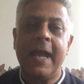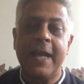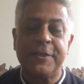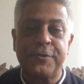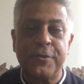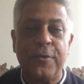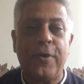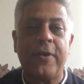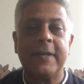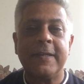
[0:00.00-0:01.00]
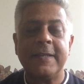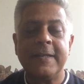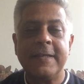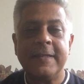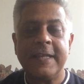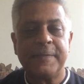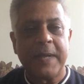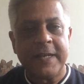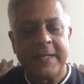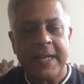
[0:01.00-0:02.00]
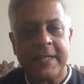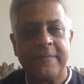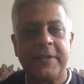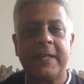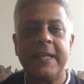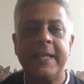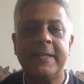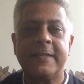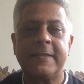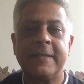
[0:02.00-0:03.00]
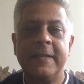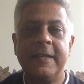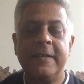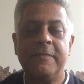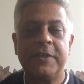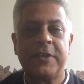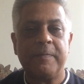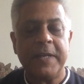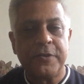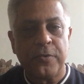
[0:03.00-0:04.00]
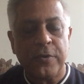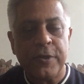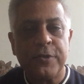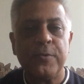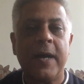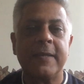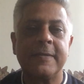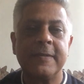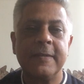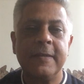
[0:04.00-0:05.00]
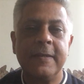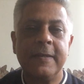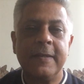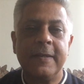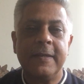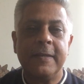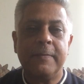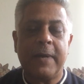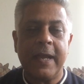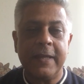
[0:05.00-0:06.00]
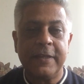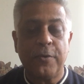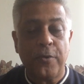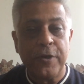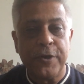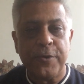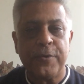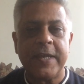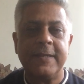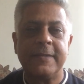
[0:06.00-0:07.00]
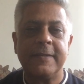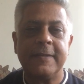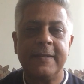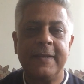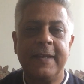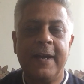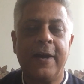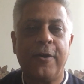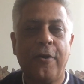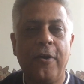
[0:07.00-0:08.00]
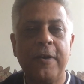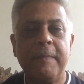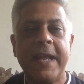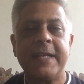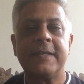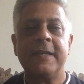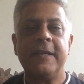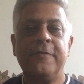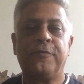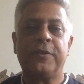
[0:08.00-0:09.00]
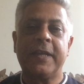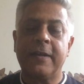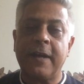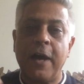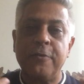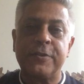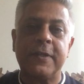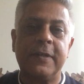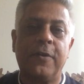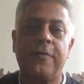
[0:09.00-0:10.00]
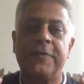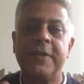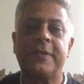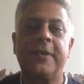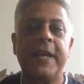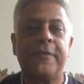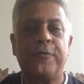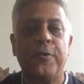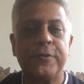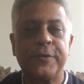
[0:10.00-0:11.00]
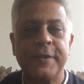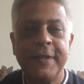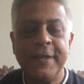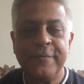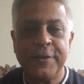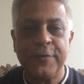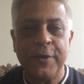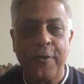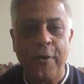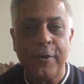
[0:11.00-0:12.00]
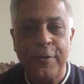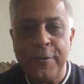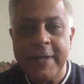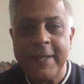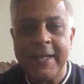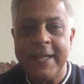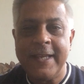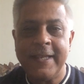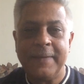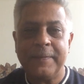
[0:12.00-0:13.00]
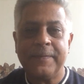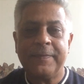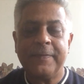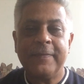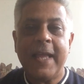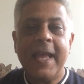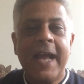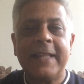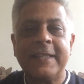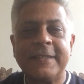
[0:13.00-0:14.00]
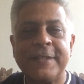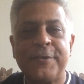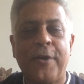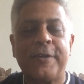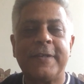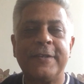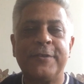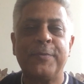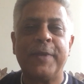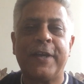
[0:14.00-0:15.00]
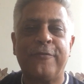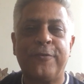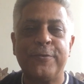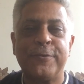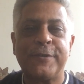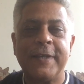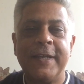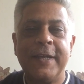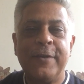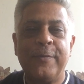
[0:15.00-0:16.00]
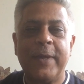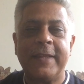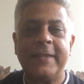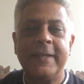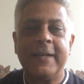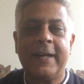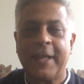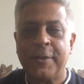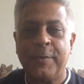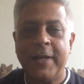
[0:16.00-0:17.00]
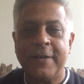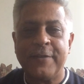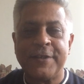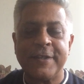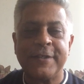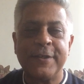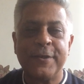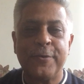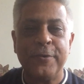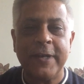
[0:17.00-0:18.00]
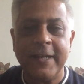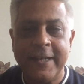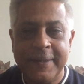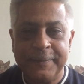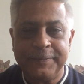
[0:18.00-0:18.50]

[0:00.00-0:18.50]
and so on. These meditative techniques which have been told to us by the old yogis are all meant for the arousal of this great force which we call Kundalini. And this is not to be confused with another word which is Kundali.